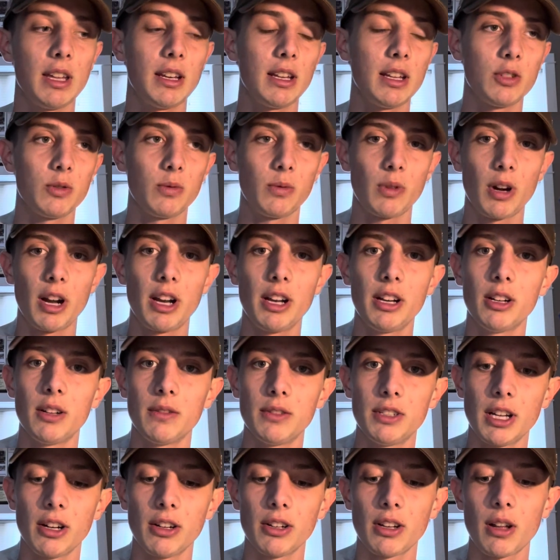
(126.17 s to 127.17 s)
his writing of
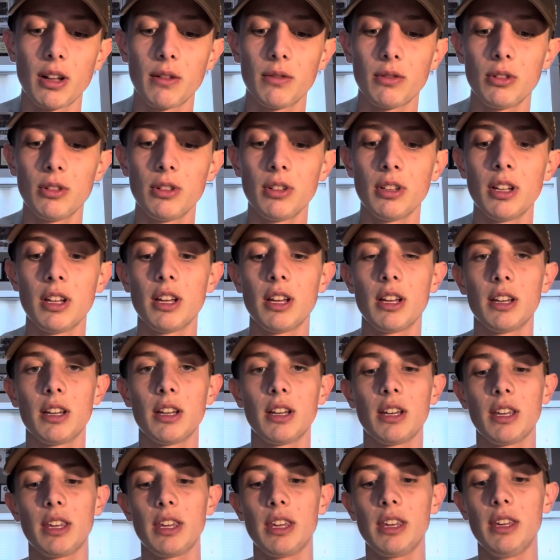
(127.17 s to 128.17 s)
Daredevil,
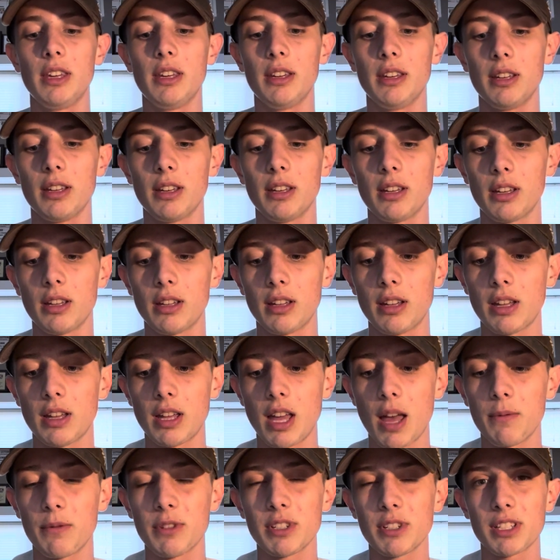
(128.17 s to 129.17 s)
he
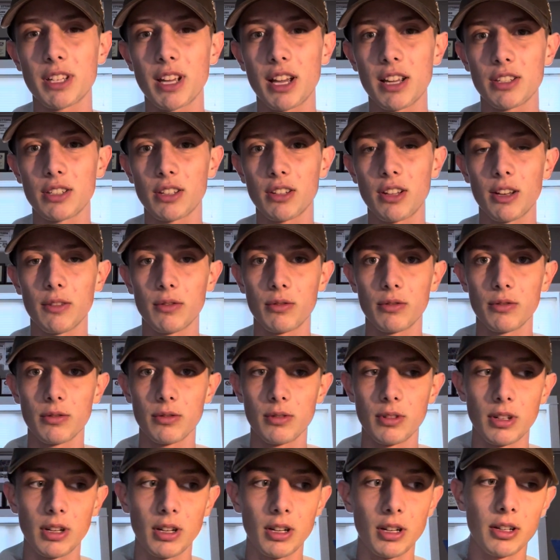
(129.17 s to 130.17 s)
emphasized a
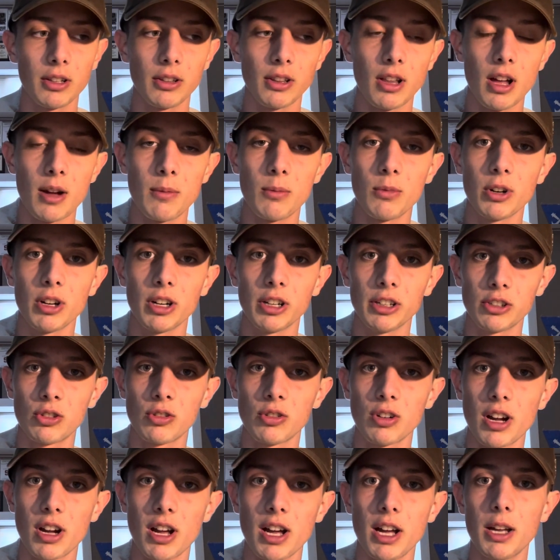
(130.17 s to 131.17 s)
lot more on
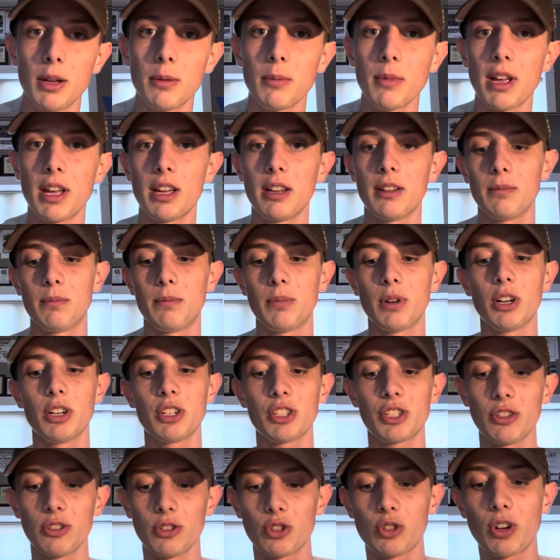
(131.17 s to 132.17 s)
crime and
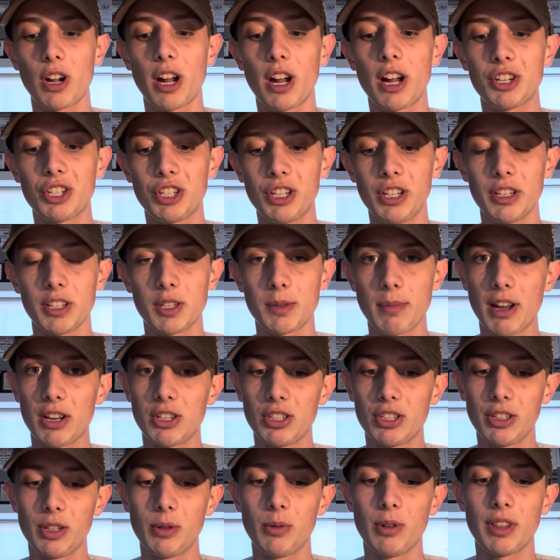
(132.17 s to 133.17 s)
personal tragedy,
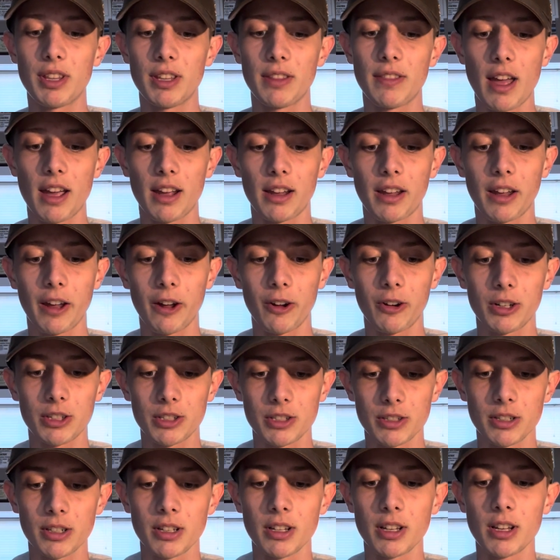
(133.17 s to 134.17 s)
especially within that
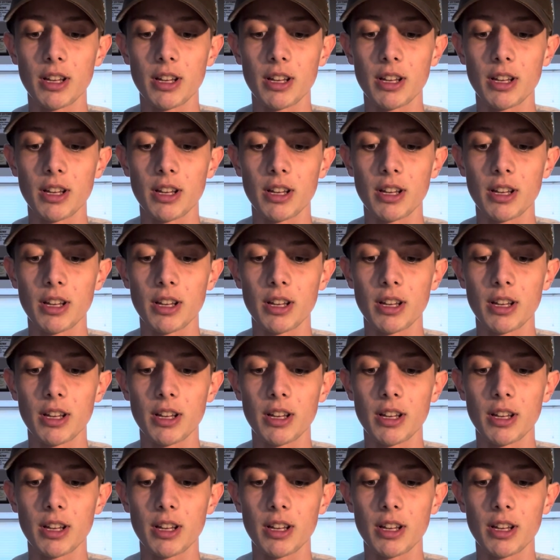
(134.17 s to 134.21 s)
character.